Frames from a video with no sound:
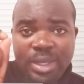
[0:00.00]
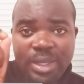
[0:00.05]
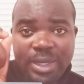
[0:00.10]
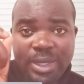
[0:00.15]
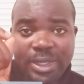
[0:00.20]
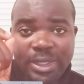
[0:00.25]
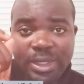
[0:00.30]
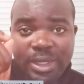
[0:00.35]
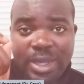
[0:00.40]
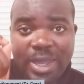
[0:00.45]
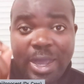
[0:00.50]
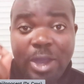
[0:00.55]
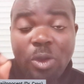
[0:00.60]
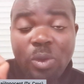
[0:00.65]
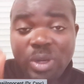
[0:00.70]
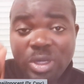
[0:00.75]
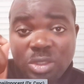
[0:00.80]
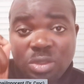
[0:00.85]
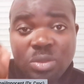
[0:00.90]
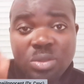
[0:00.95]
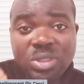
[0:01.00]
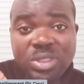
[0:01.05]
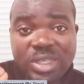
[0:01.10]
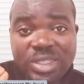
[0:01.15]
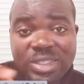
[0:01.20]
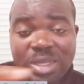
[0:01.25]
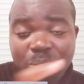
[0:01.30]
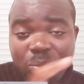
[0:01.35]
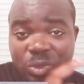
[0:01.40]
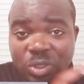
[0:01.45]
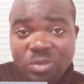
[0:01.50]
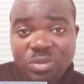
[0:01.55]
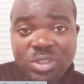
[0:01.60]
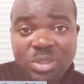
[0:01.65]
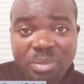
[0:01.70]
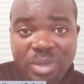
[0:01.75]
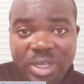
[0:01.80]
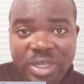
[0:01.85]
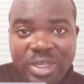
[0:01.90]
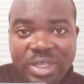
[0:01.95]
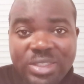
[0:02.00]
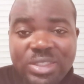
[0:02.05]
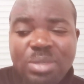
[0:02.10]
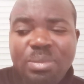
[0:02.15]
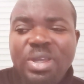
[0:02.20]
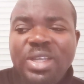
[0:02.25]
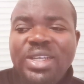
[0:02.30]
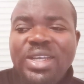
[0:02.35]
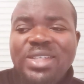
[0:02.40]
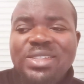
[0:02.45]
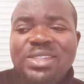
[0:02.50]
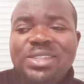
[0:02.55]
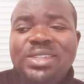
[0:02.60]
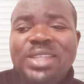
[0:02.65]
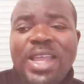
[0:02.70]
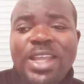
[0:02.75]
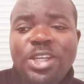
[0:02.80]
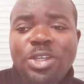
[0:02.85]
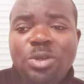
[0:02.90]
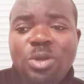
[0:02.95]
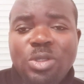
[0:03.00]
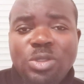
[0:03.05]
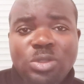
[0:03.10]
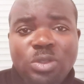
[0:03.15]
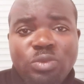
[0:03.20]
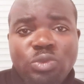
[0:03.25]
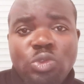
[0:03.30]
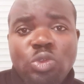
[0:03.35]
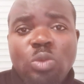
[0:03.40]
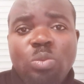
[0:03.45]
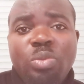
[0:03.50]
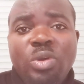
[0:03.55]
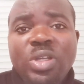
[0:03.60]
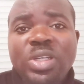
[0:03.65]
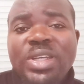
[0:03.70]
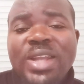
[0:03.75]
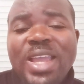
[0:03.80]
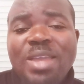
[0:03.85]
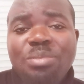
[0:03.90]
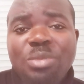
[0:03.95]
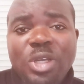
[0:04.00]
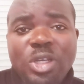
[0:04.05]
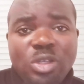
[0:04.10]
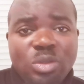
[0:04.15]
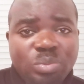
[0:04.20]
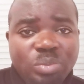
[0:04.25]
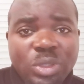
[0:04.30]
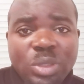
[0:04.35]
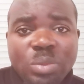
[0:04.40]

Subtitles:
I always use the example of Jamaica. Jamaica is a tiny country of 2.9 million